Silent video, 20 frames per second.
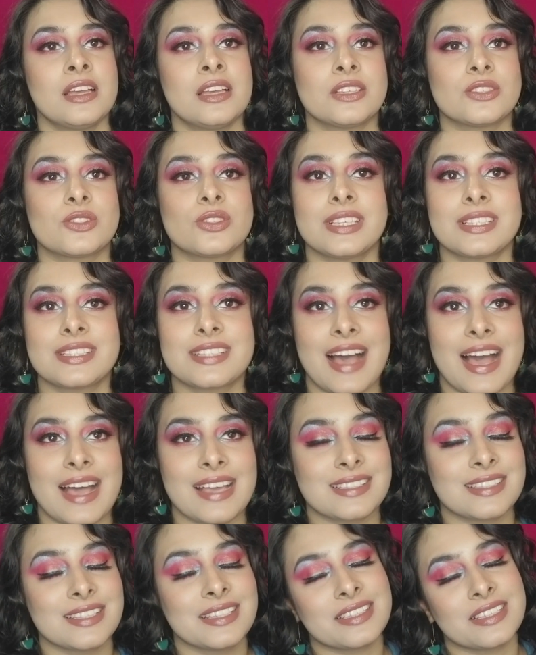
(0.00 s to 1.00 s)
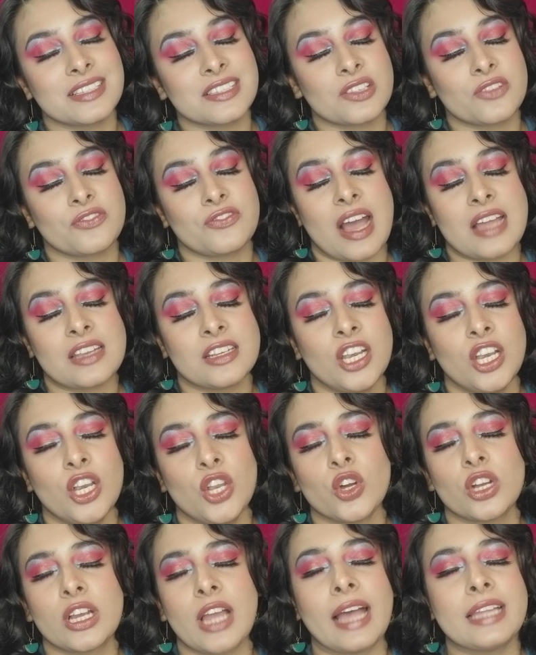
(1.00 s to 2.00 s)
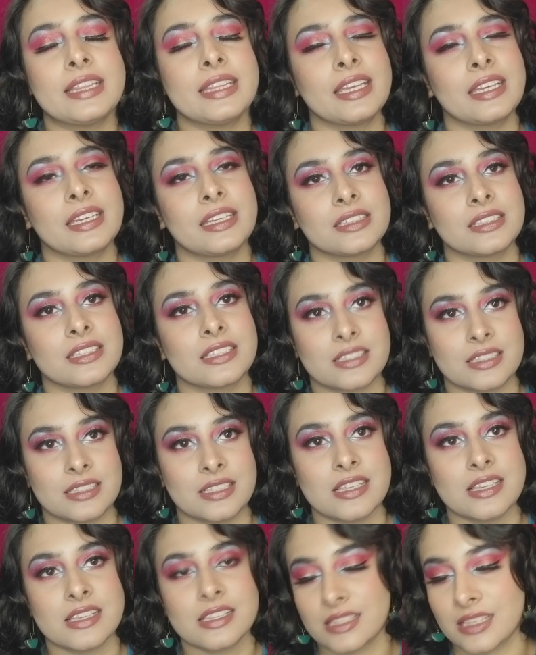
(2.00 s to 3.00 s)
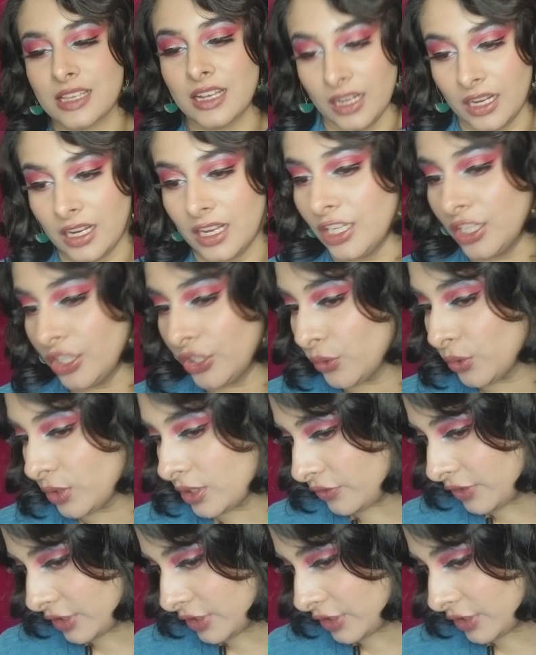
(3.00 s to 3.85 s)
so yes, guys, this is the final look. I think this is a Luke.